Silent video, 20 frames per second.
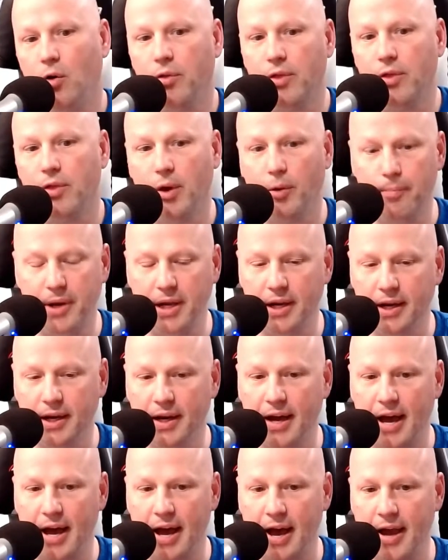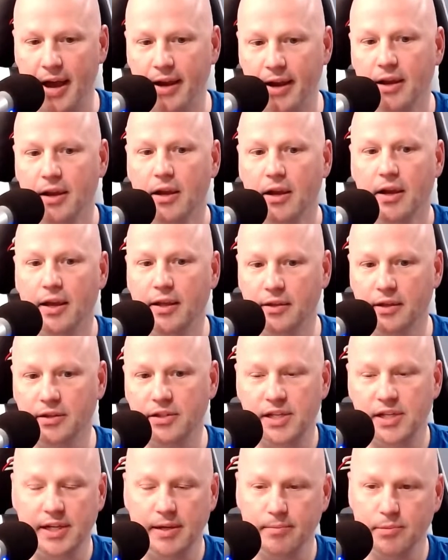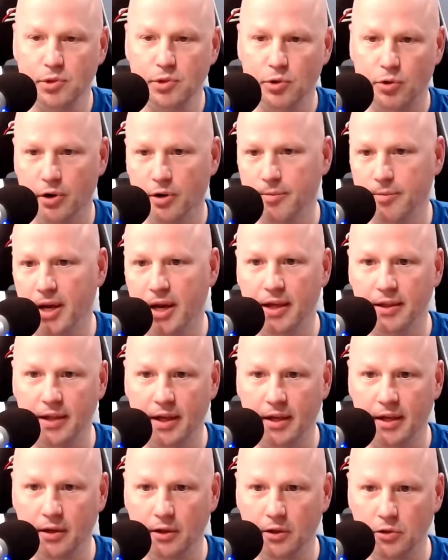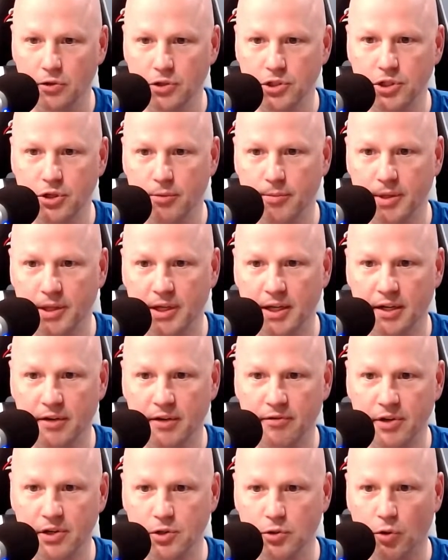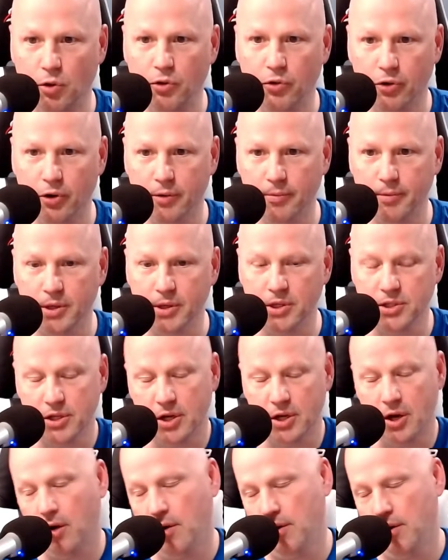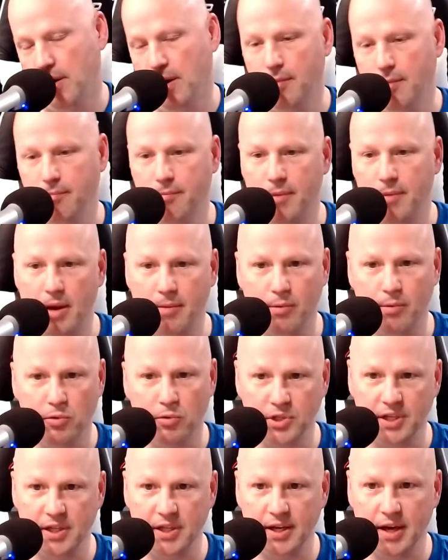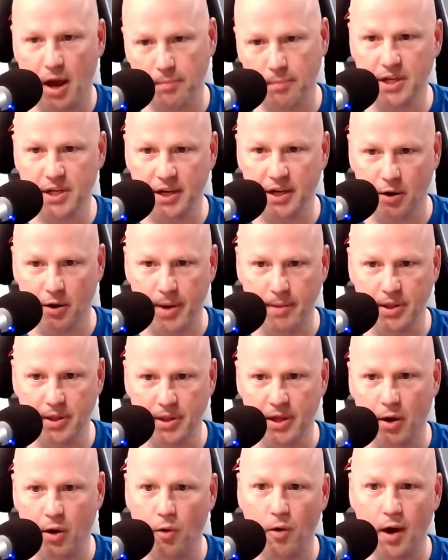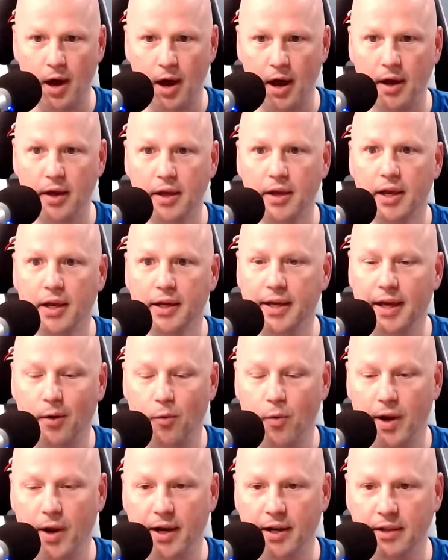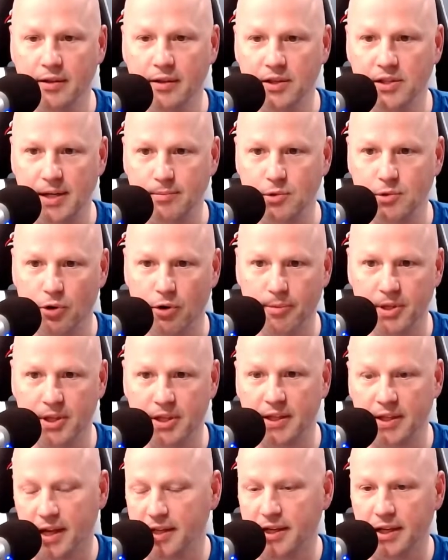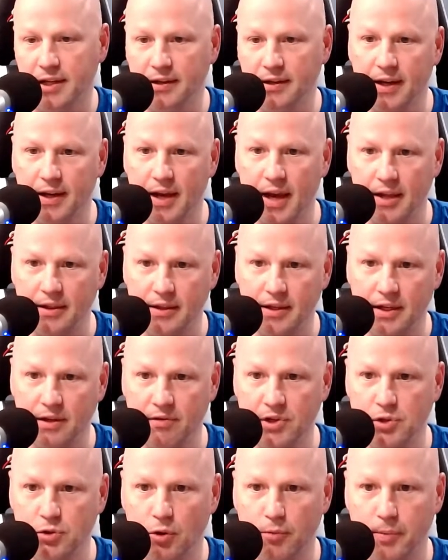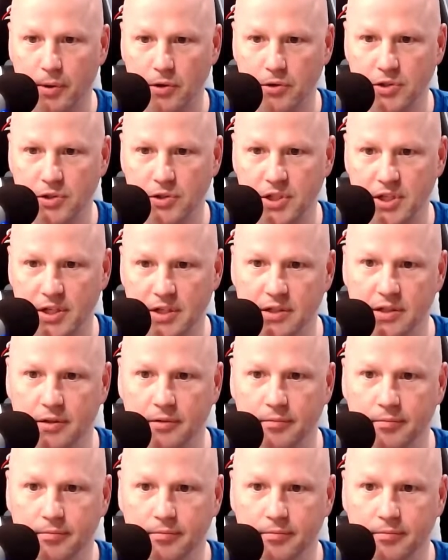they'll beat a guy in the team tournament and then lose to him in the individual tournament. So maybe we'll see the opposite here. Maybe they'll get a win in the team tournaments that they didn't get in the individual postseason.